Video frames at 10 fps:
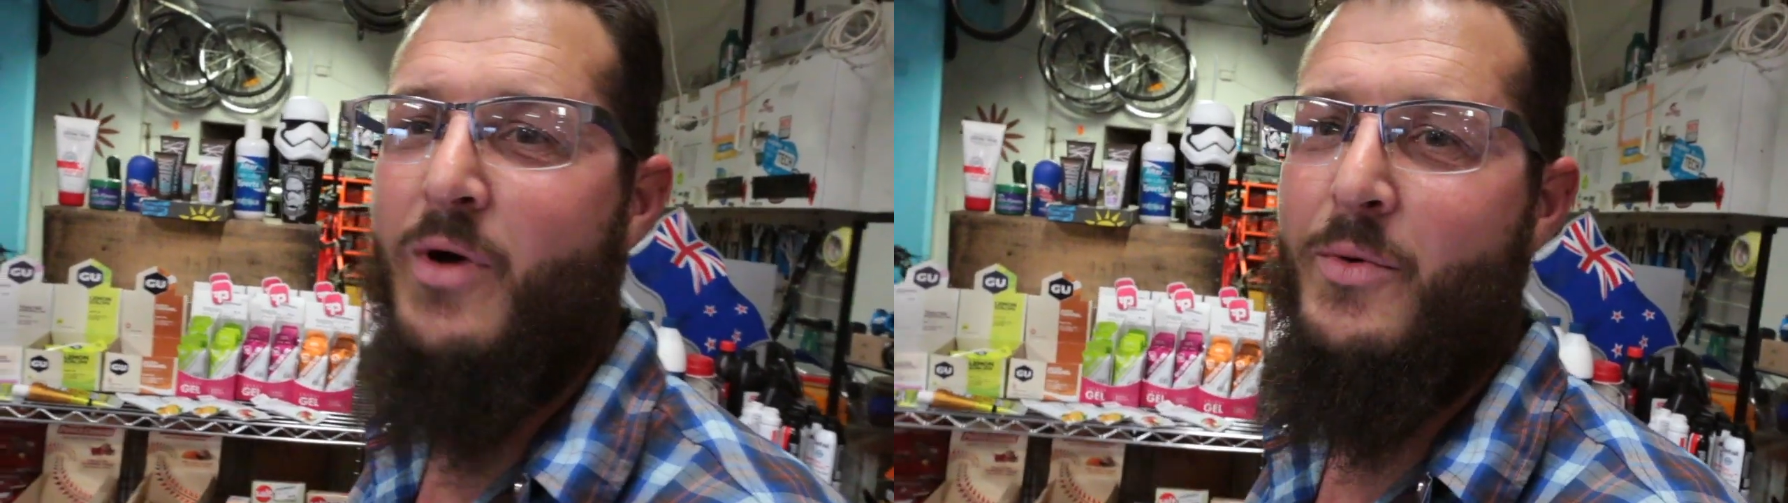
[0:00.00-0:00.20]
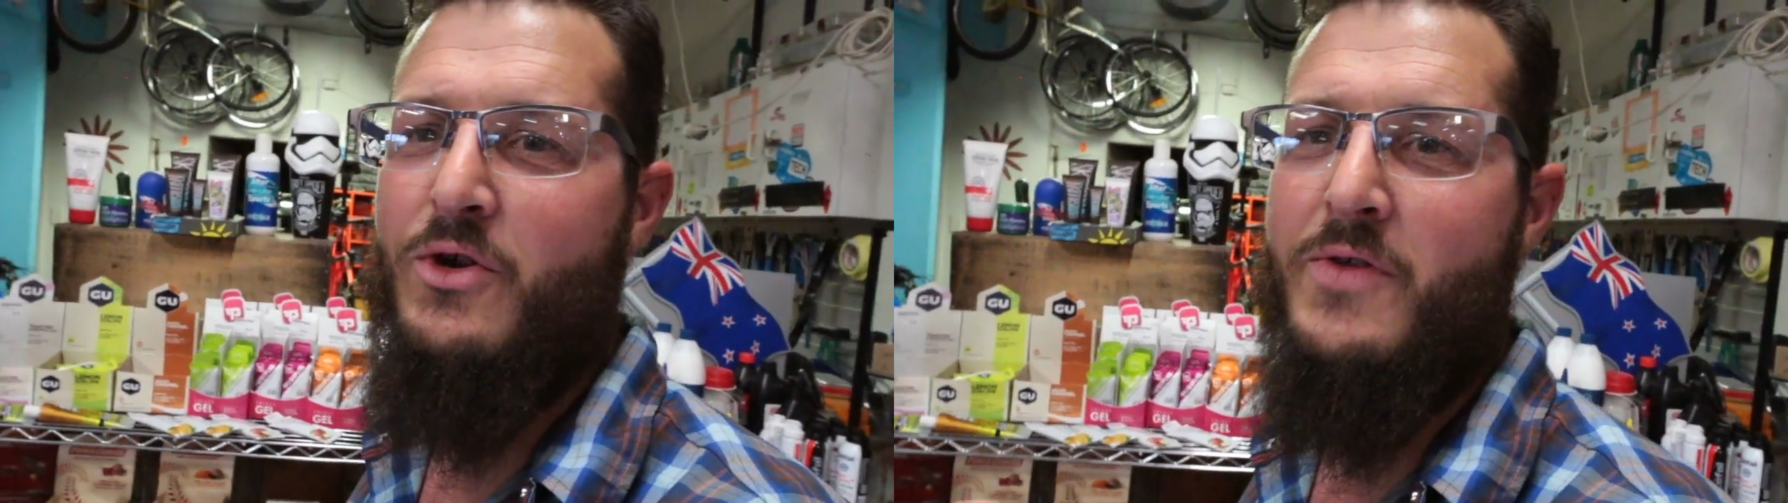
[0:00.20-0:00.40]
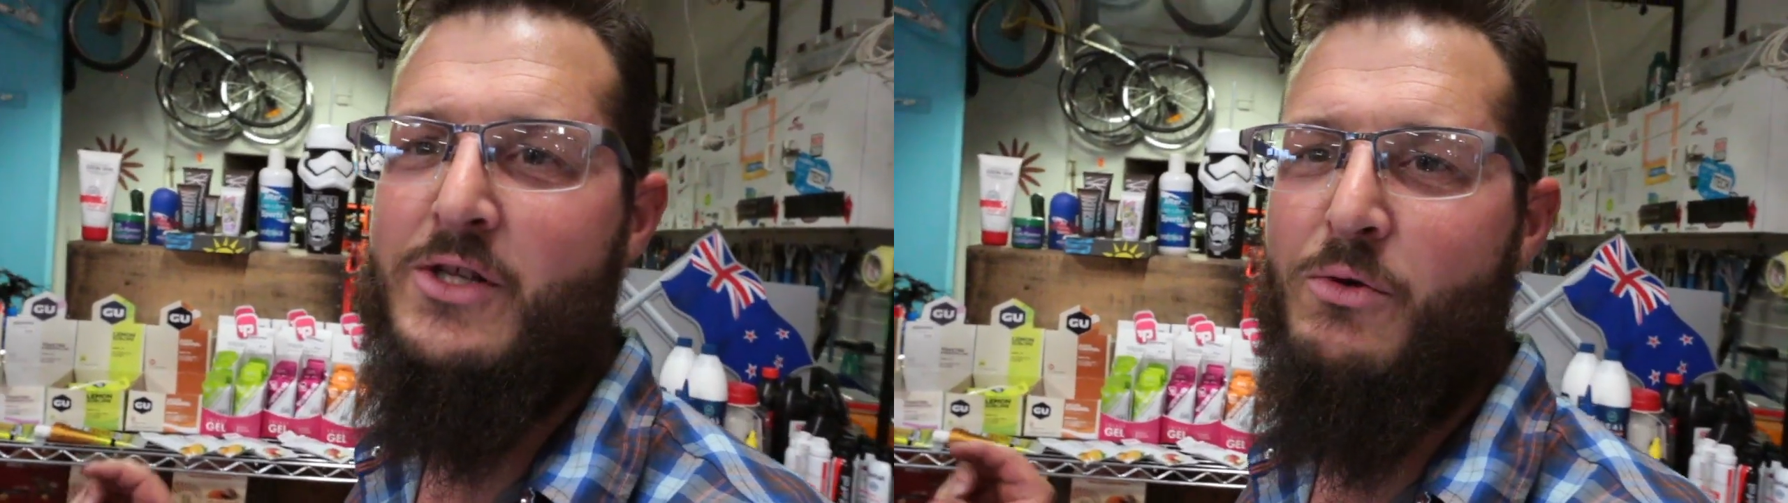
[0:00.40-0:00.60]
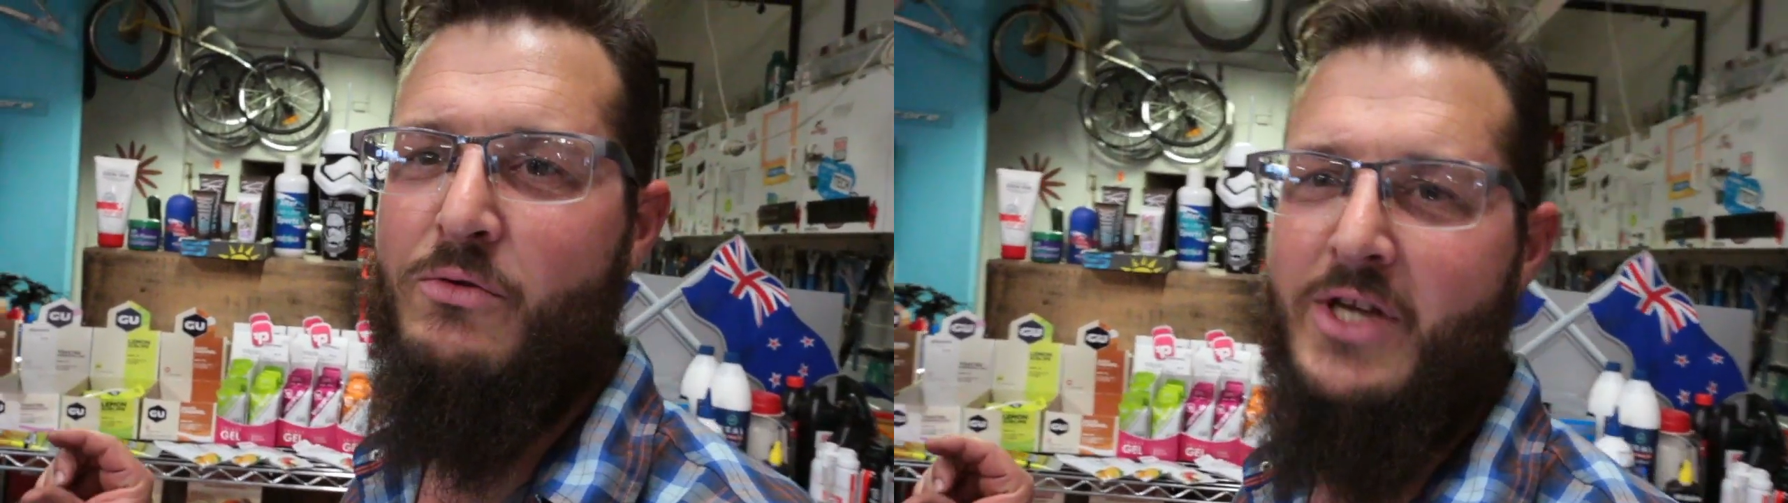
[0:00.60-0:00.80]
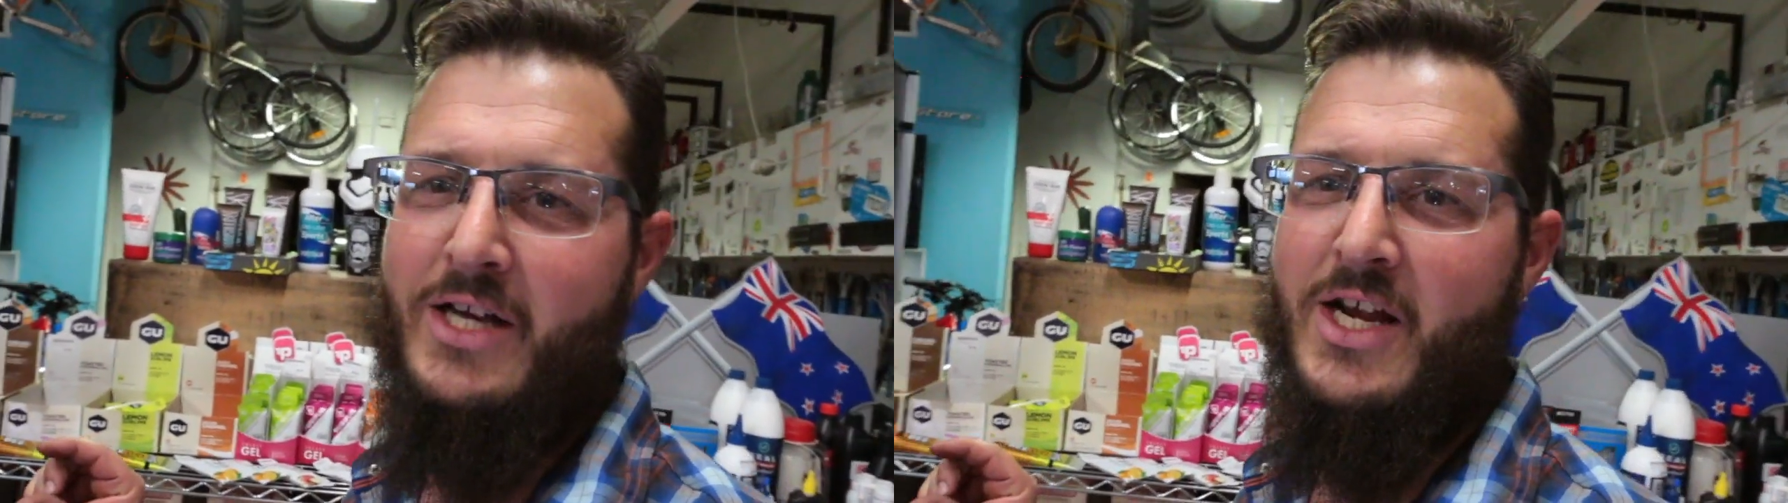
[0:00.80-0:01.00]
but we do these
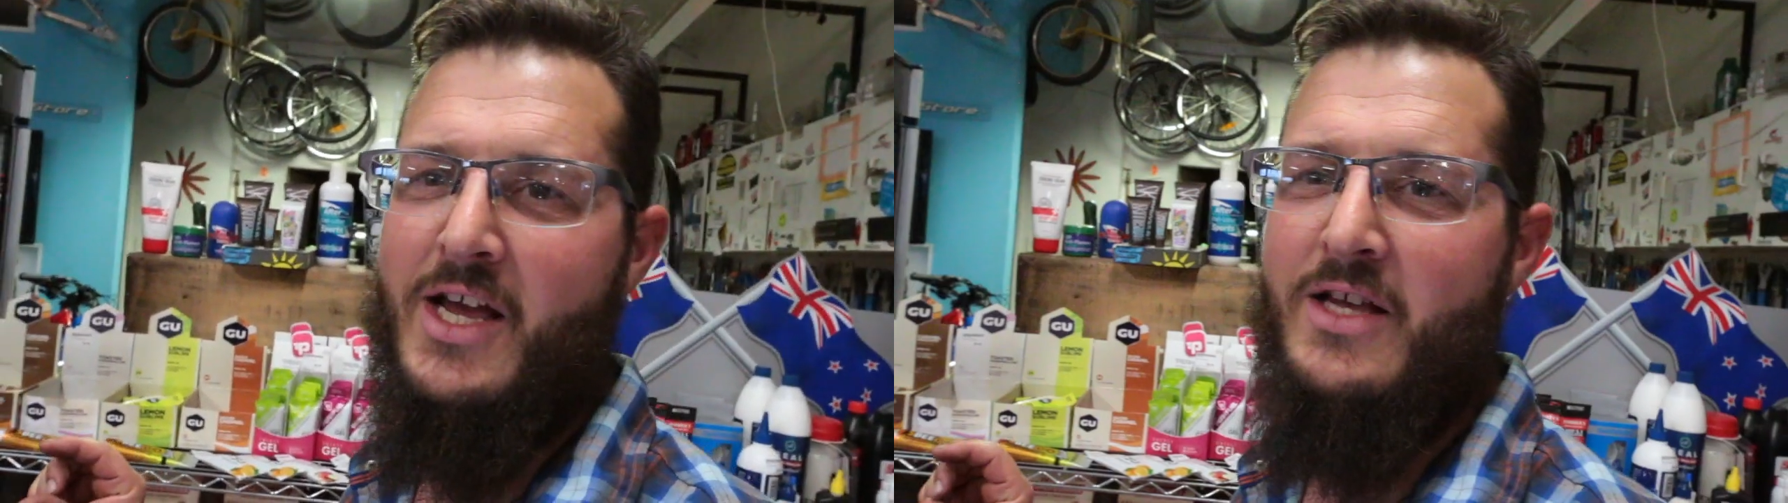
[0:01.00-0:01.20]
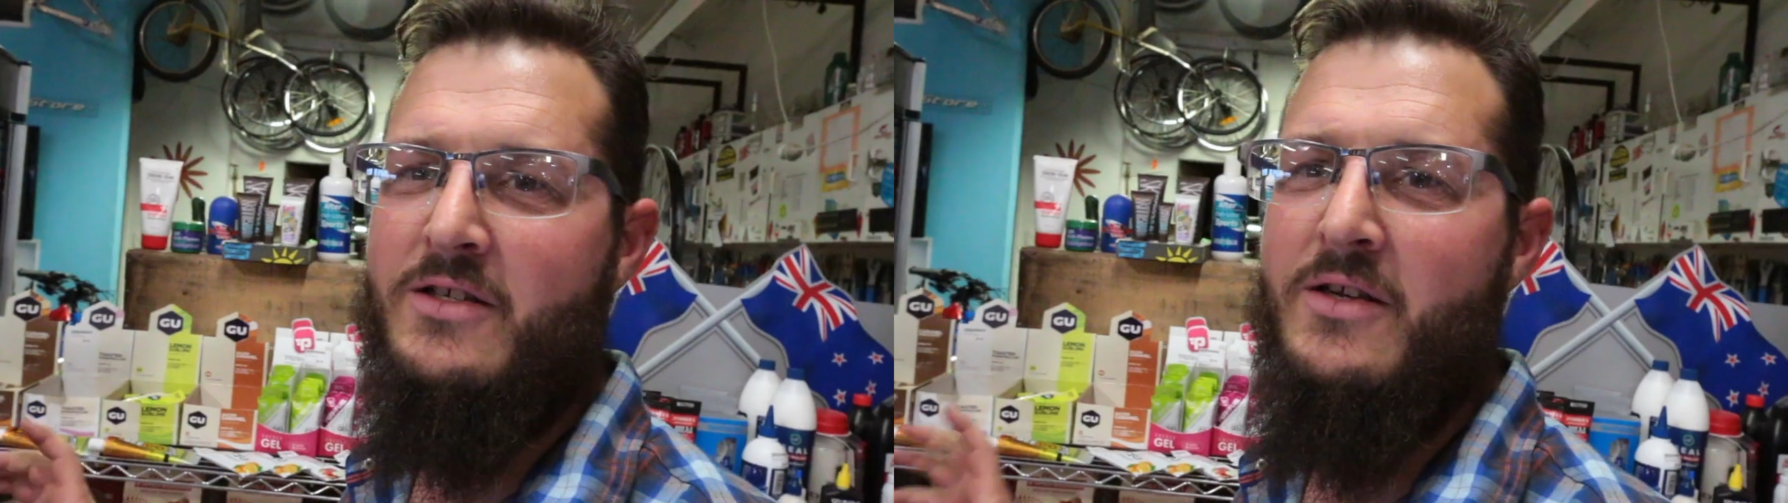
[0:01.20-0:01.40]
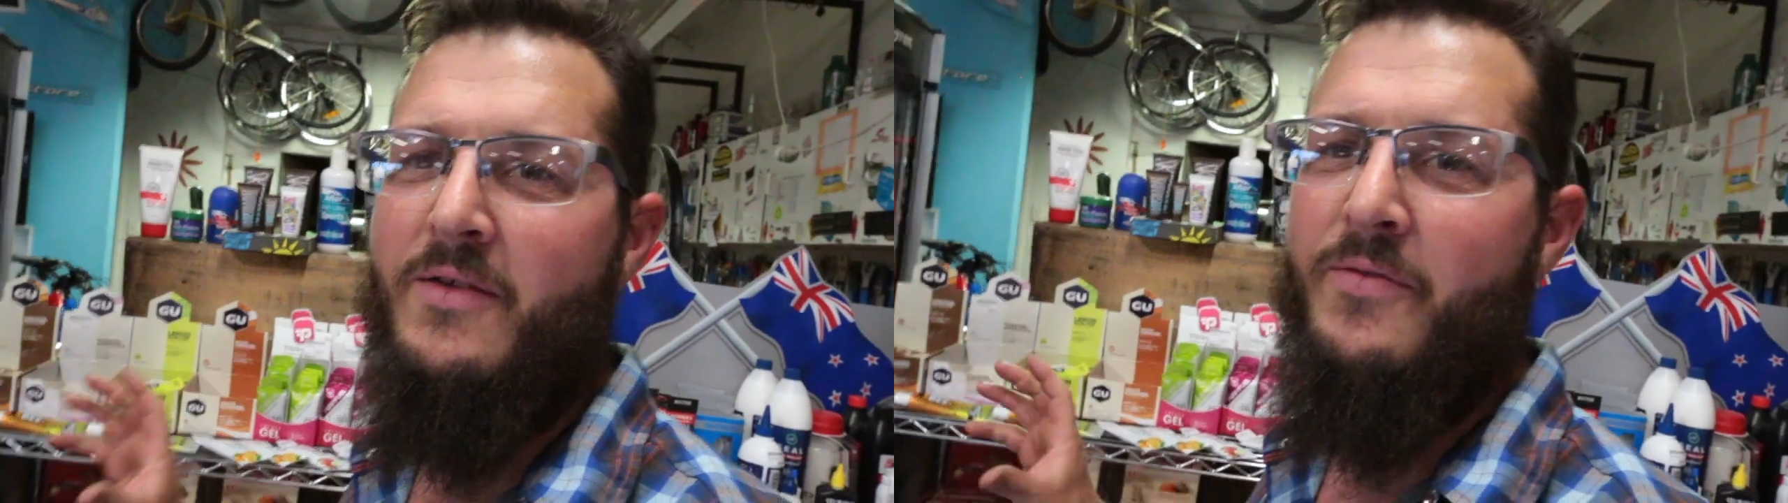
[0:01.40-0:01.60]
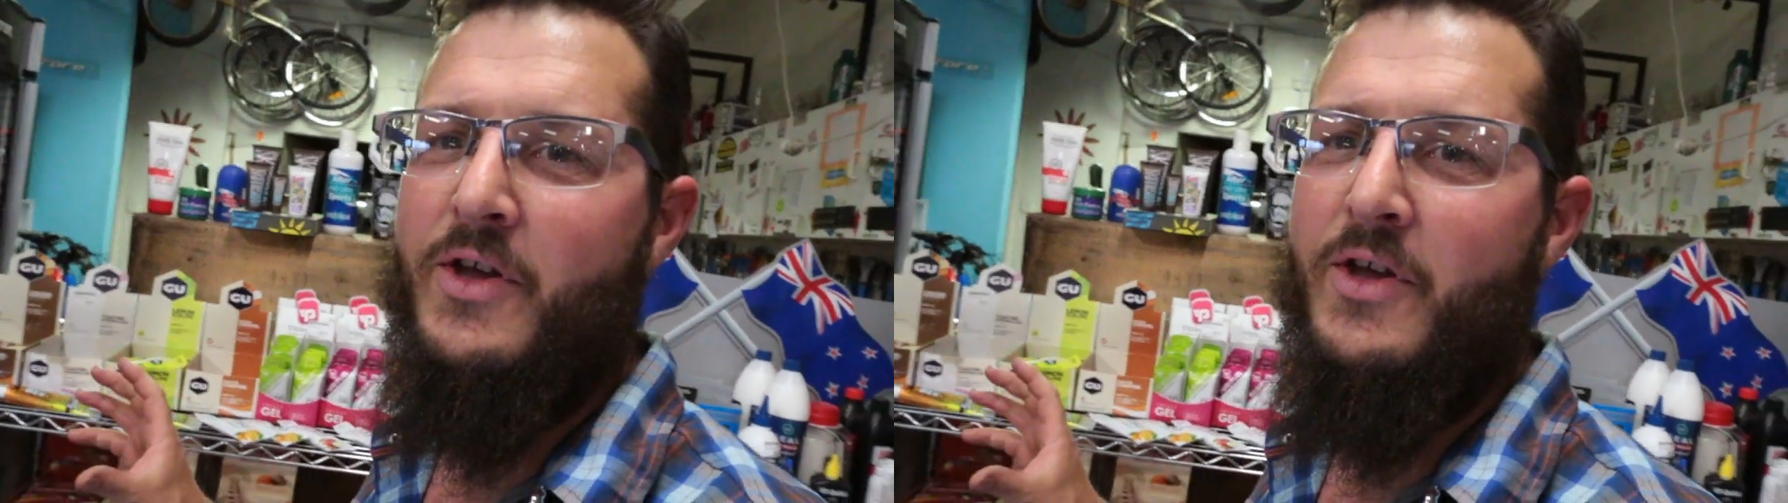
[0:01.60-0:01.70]
little sachets.